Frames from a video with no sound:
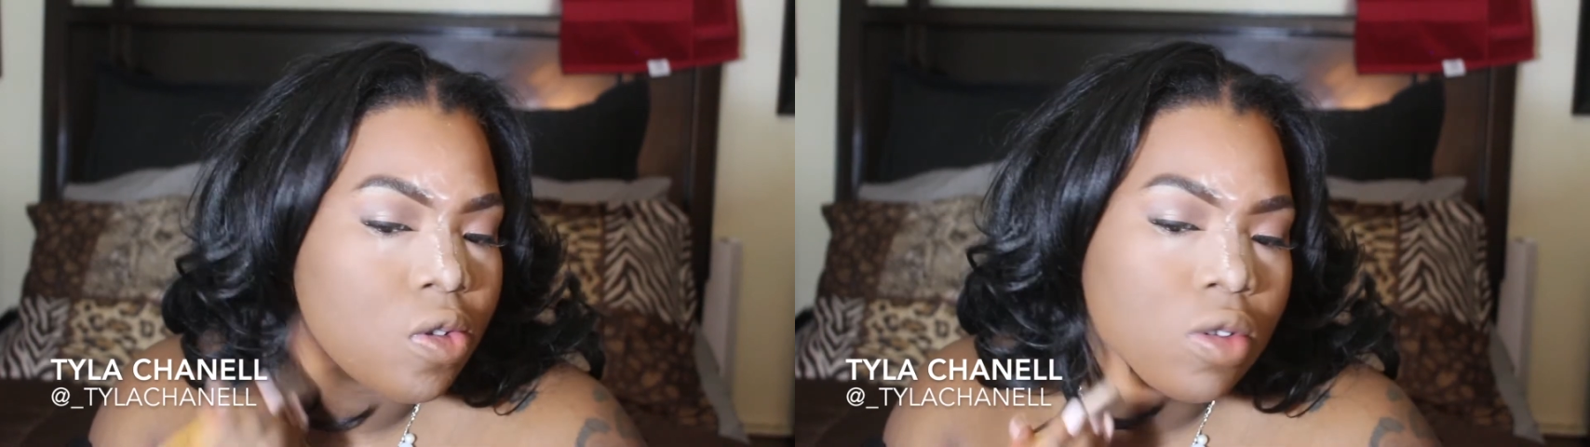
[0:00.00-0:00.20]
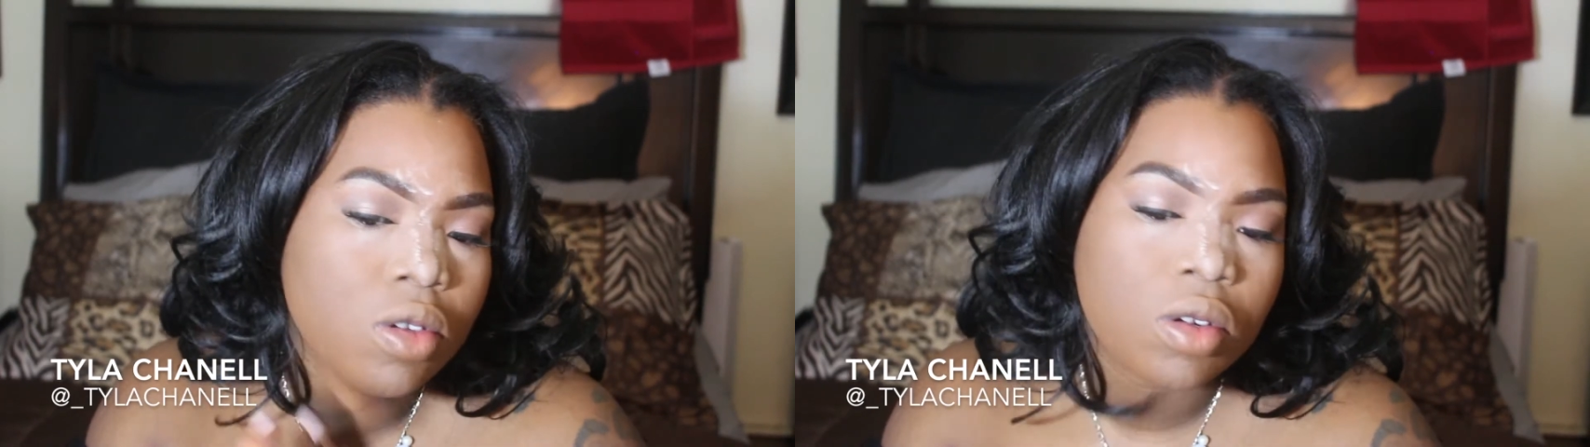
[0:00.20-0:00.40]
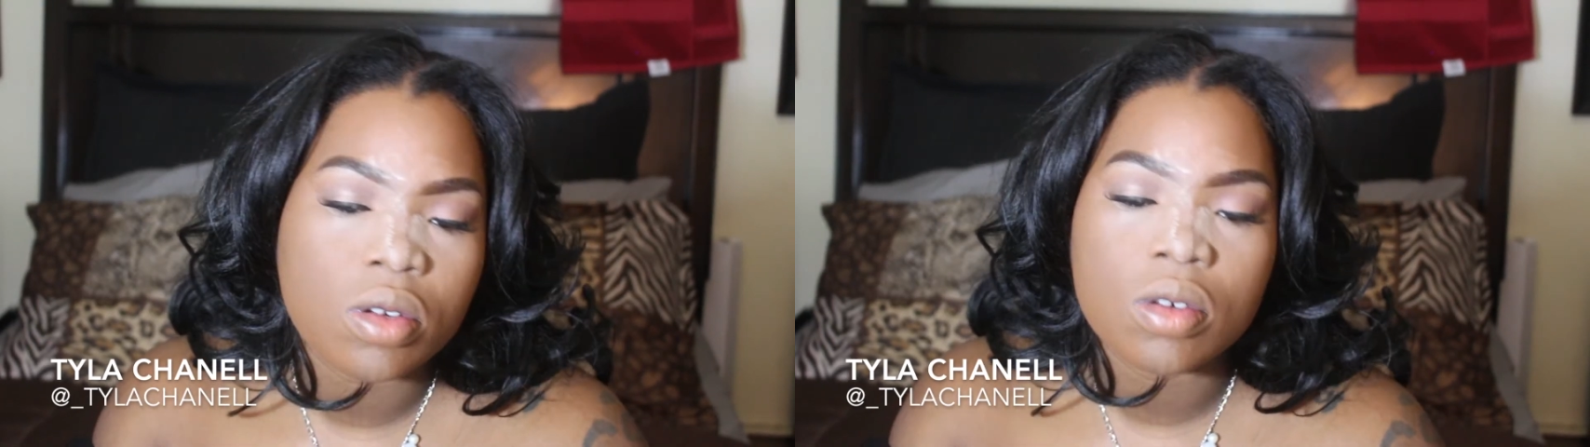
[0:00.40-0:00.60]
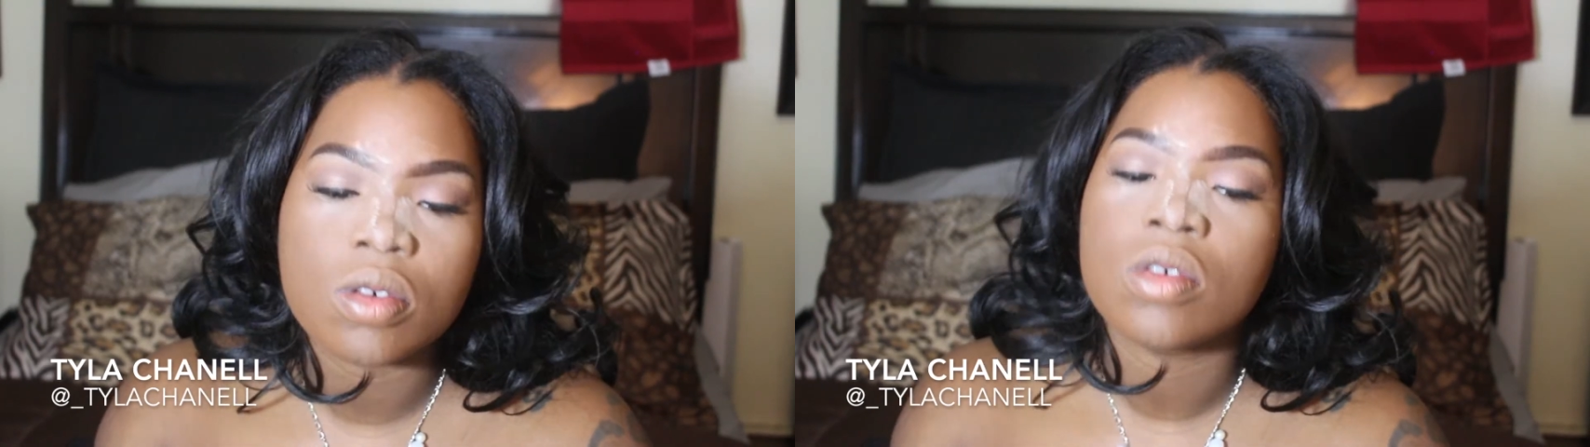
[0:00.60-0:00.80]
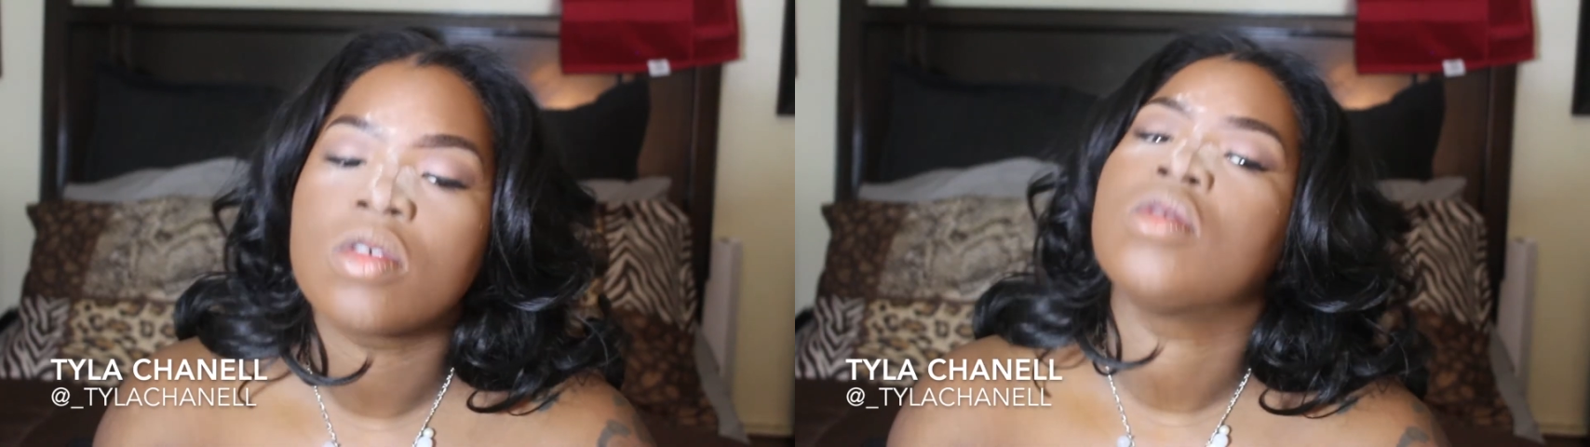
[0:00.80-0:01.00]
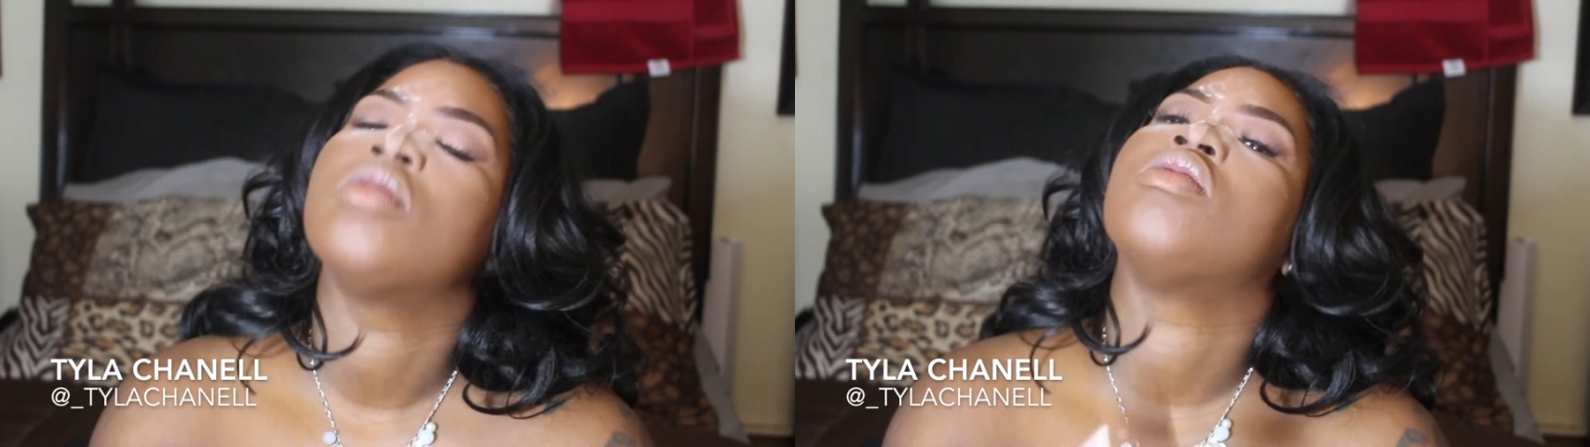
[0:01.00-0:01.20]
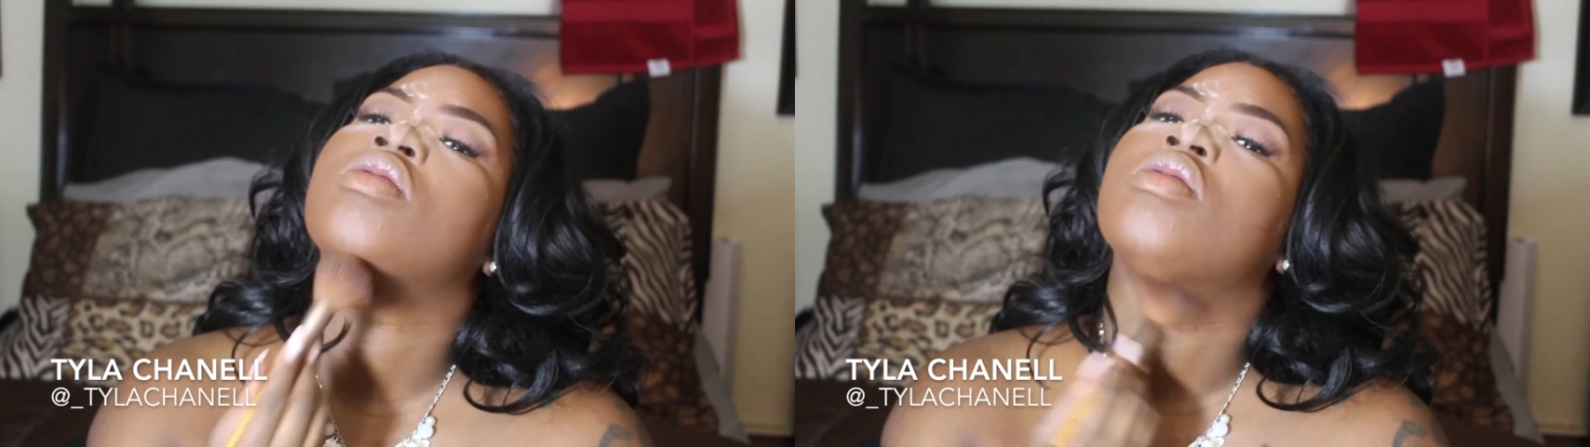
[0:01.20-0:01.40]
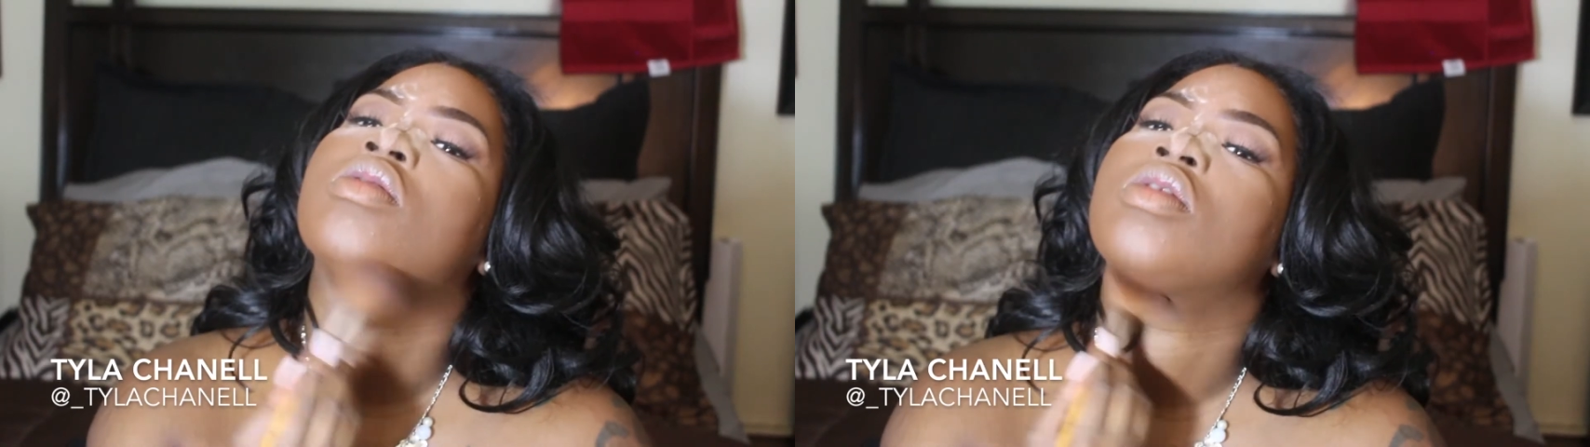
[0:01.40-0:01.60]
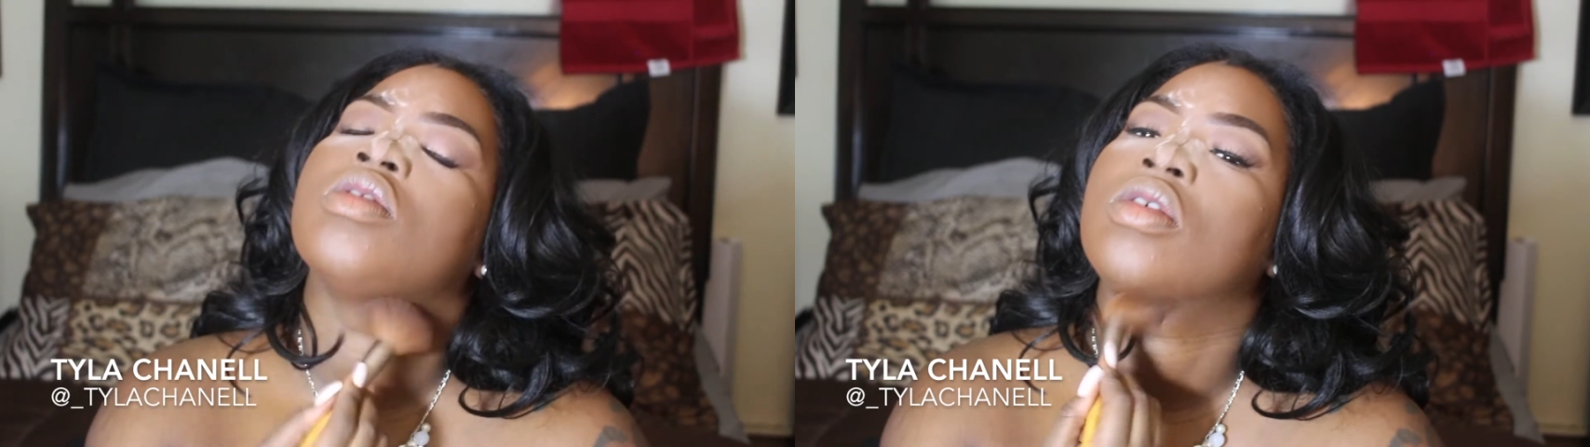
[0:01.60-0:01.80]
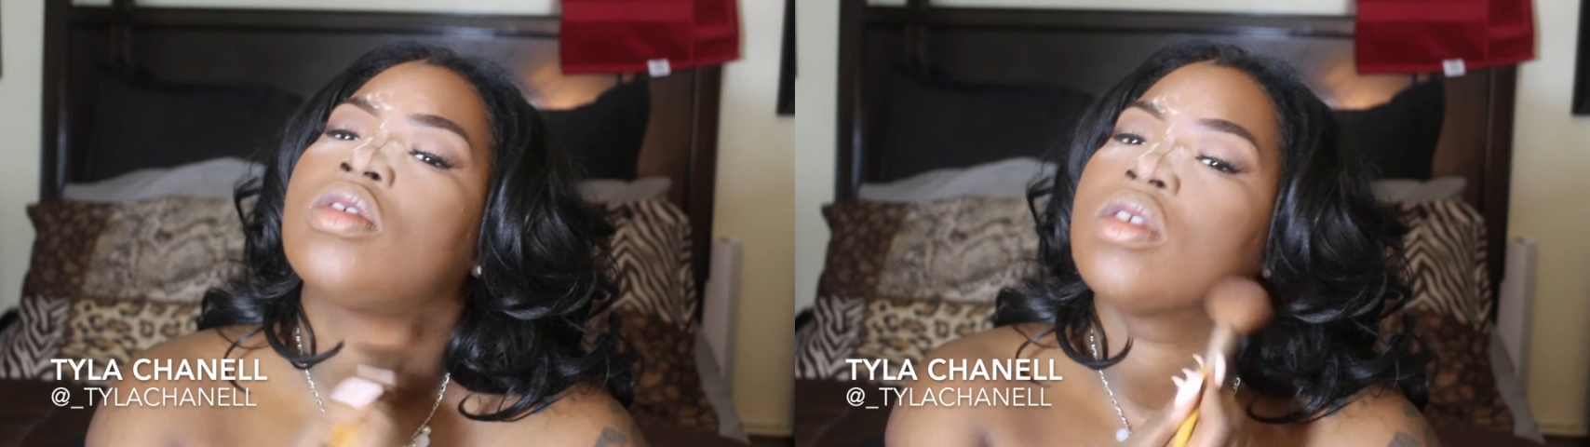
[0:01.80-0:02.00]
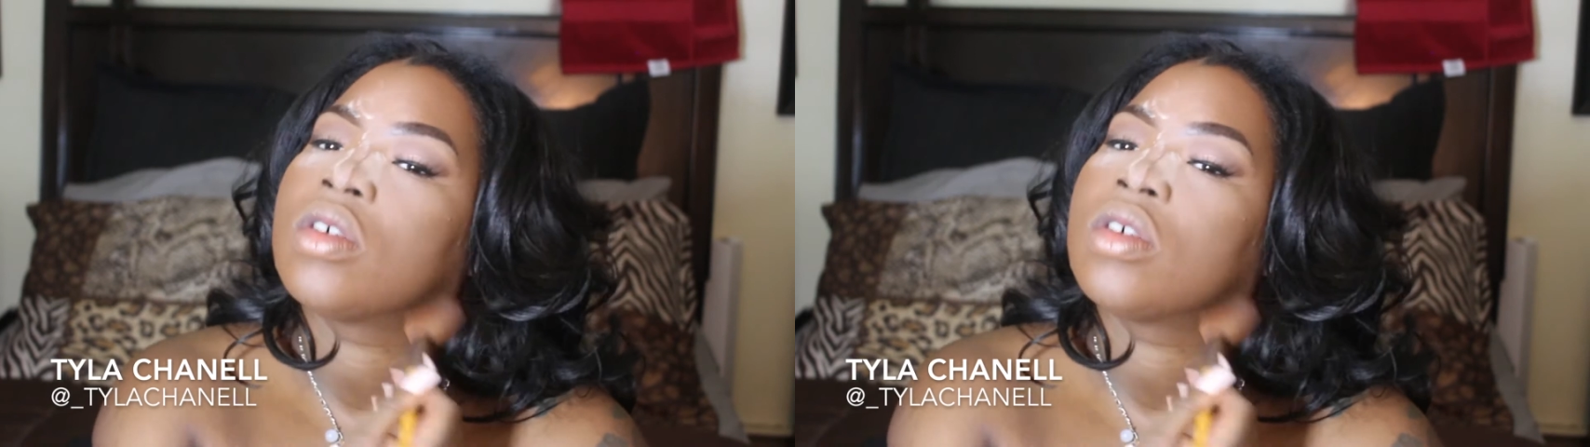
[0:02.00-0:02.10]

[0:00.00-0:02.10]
for my makeup kit.